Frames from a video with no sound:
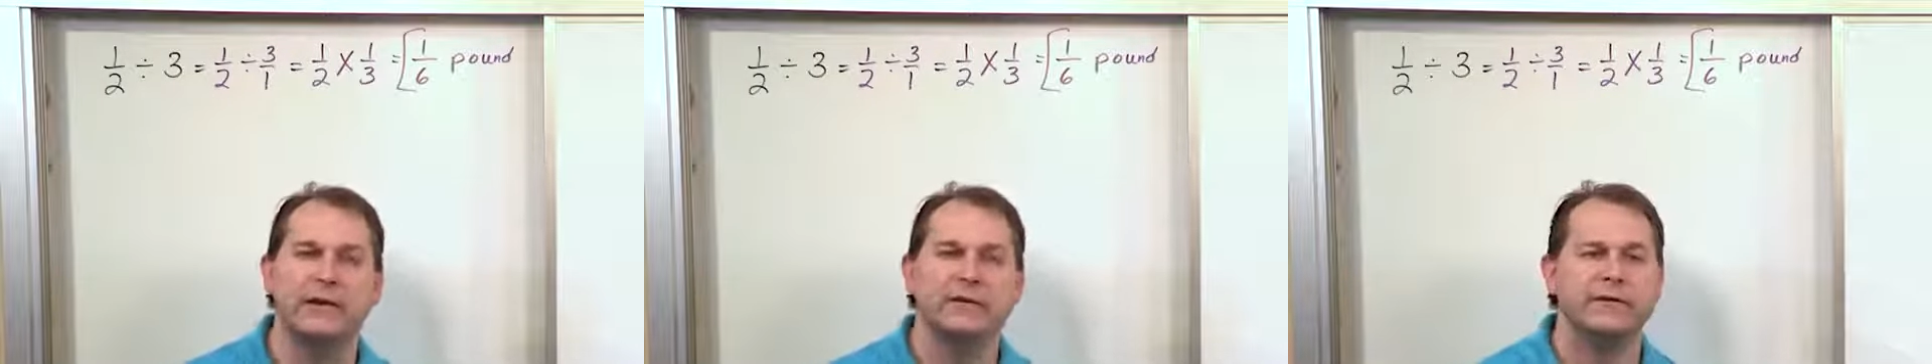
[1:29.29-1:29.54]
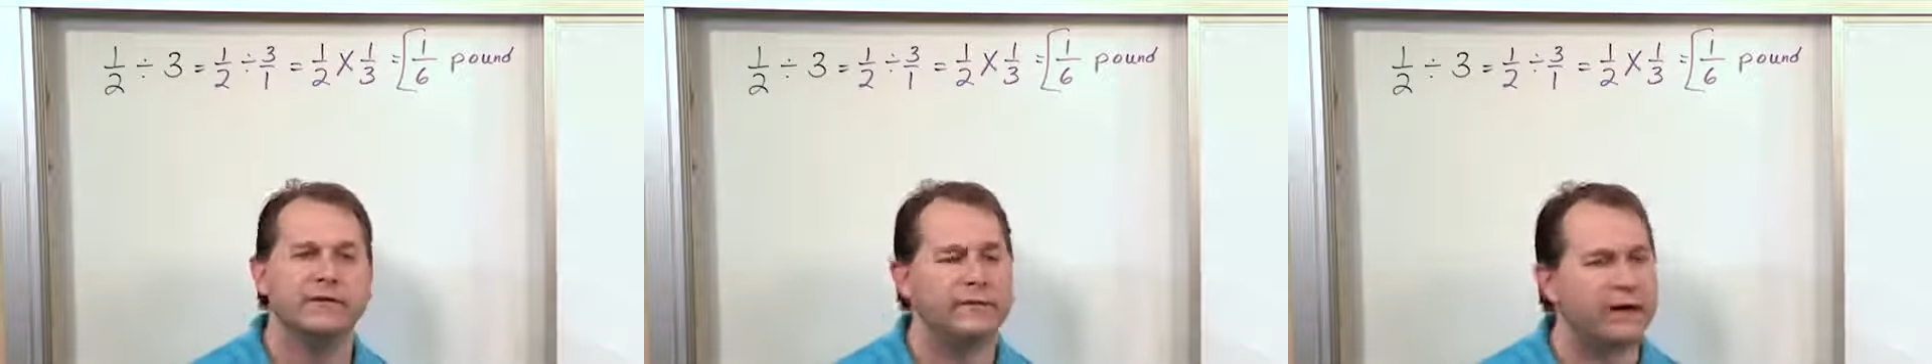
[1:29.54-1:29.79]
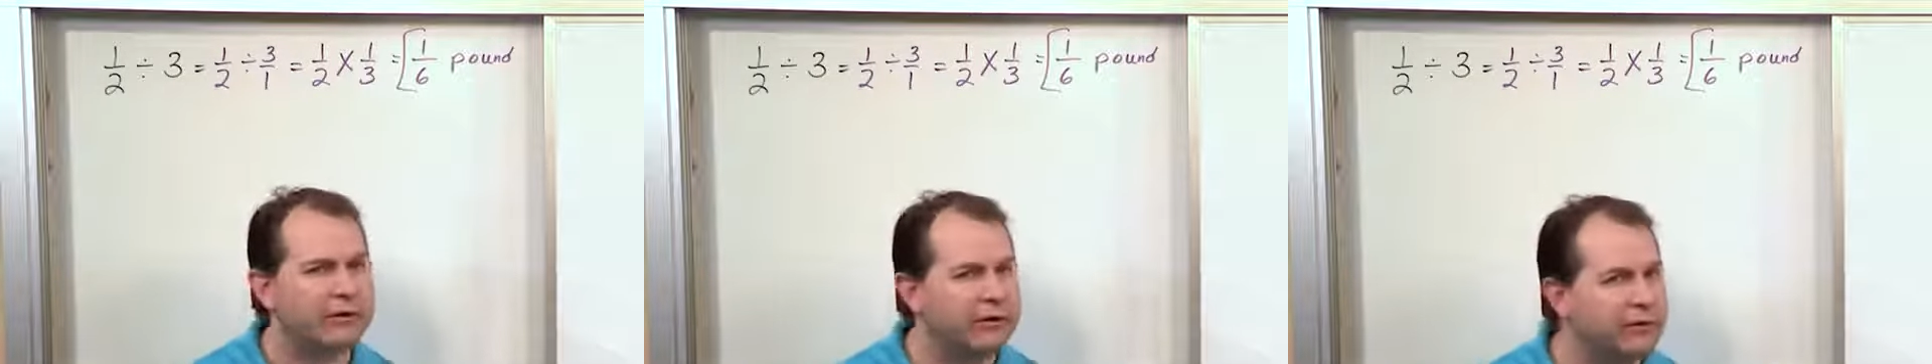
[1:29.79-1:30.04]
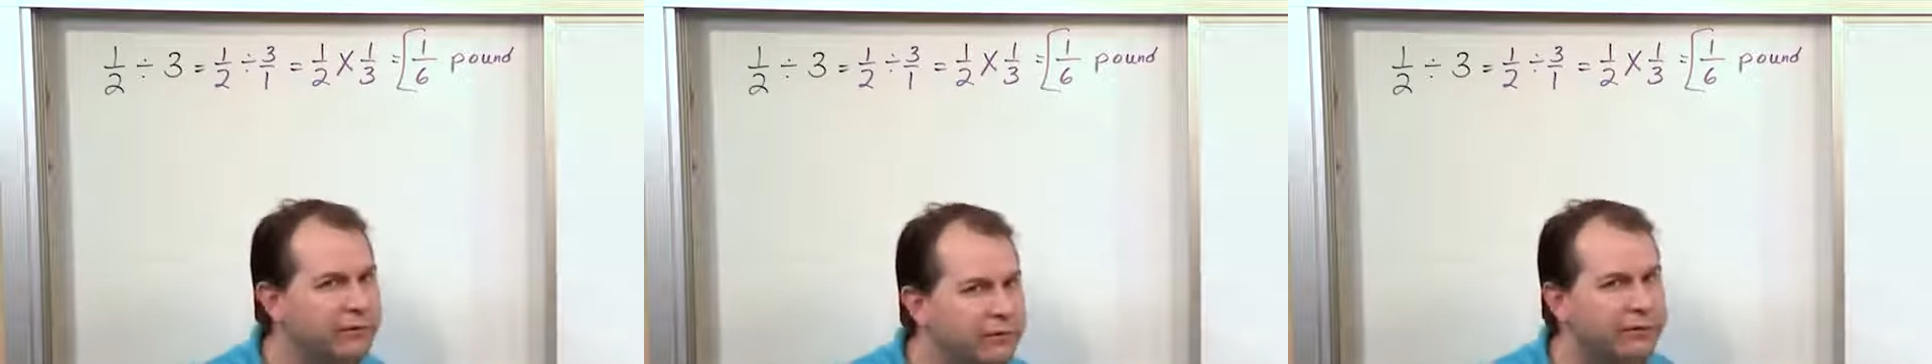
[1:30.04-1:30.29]
So it's a very
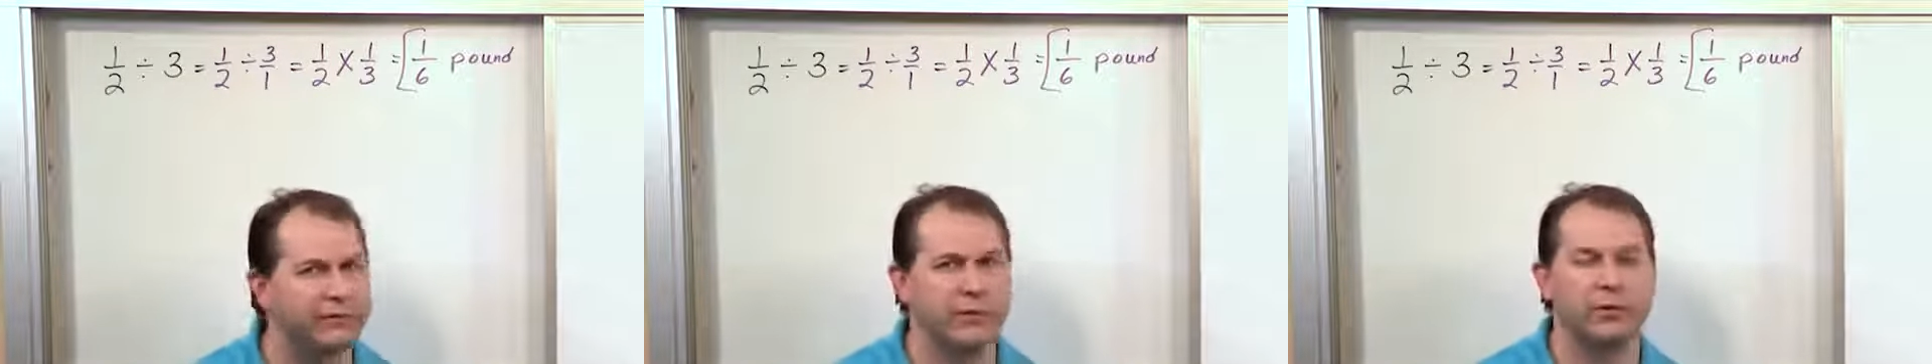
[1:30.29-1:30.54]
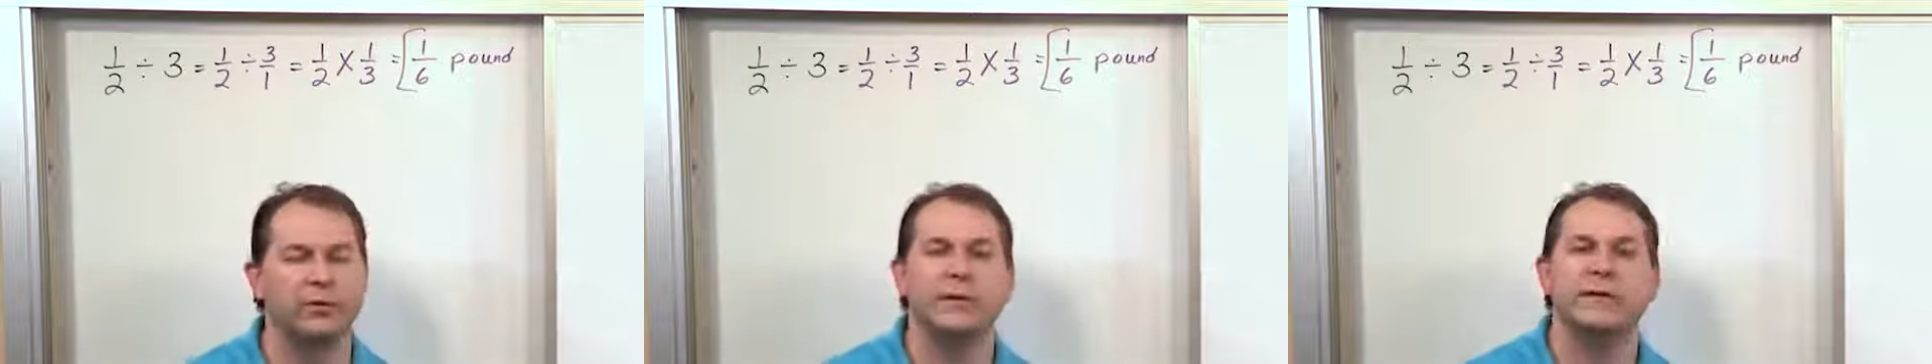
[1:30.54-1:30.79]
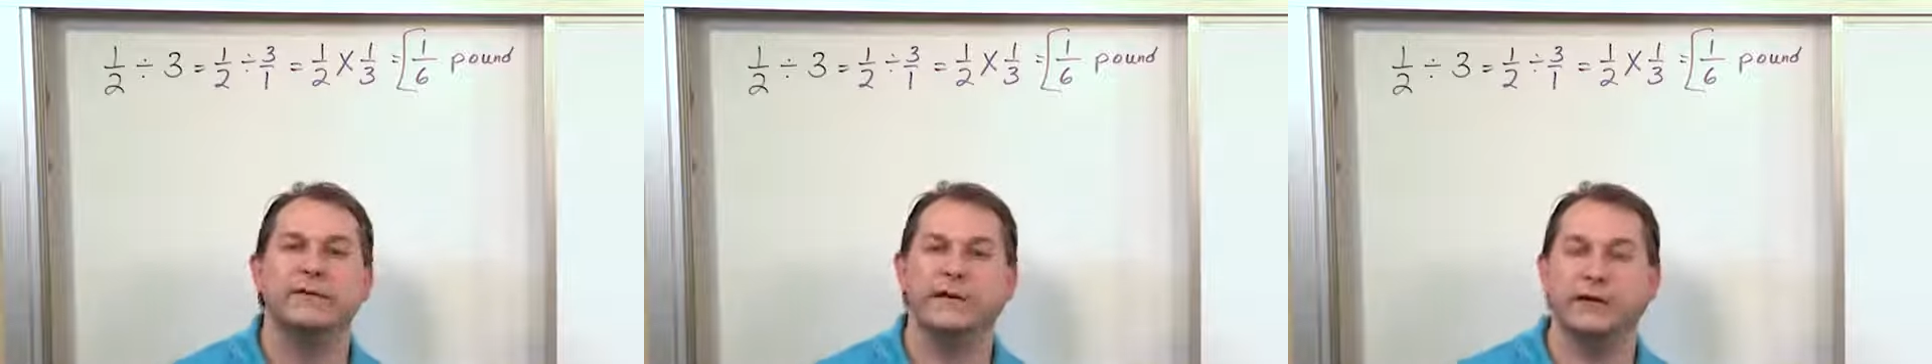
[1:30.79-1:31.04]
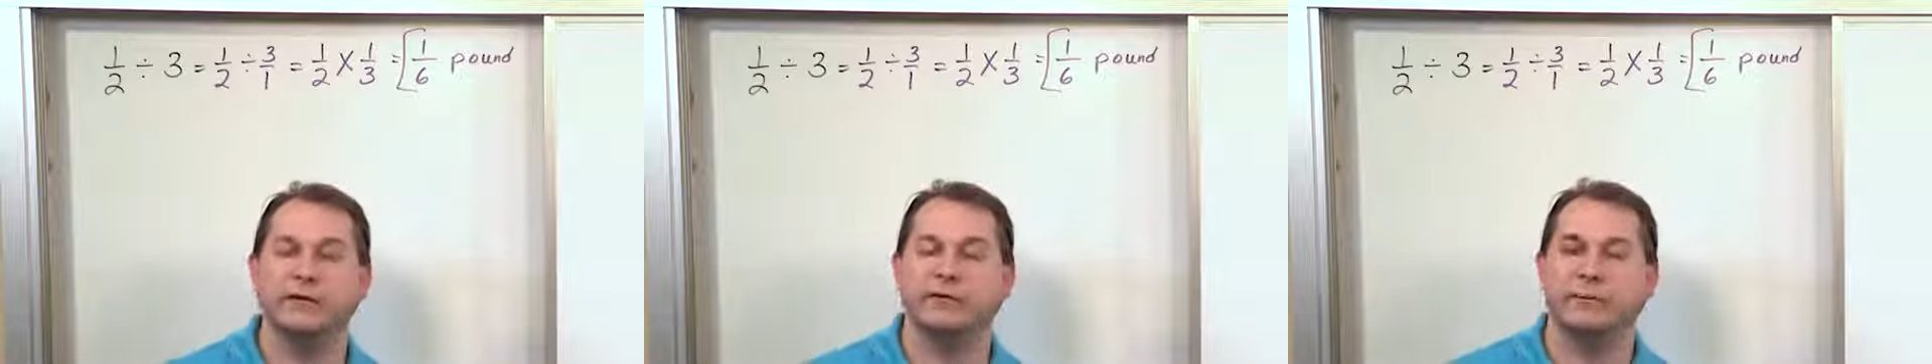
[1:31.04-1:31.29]
useful
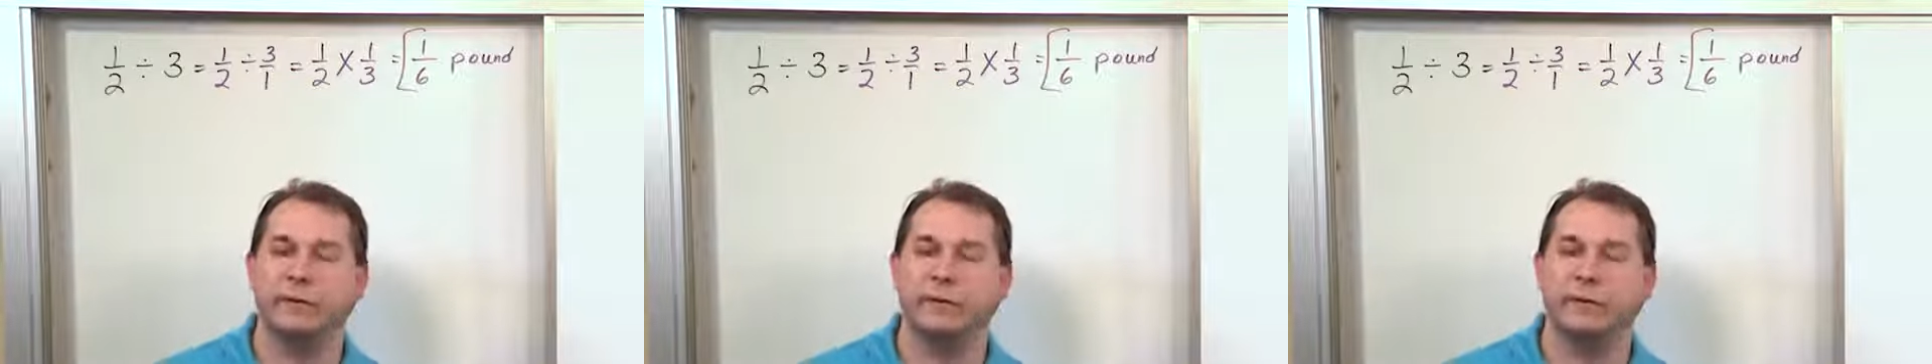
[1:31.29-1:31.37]
skill to be